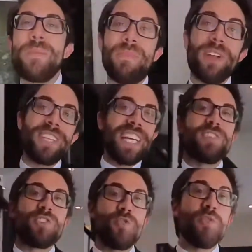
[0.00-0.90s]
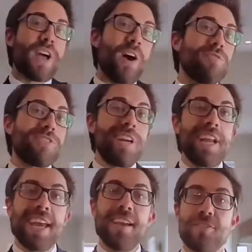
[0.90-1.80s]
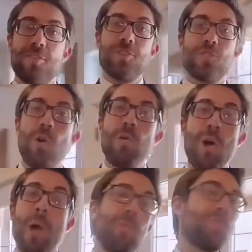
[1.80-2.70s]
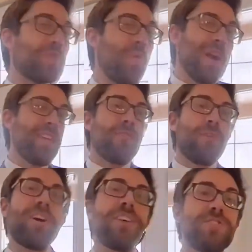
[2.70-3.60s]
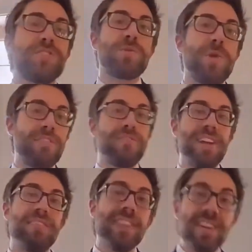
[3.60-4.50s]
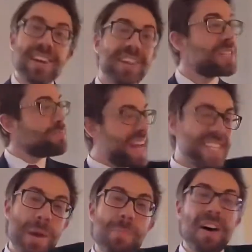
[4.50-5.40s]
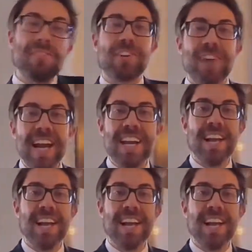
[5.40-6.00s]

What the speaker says: Built in 2008, there's almost 2,400 square feet of living space above grade.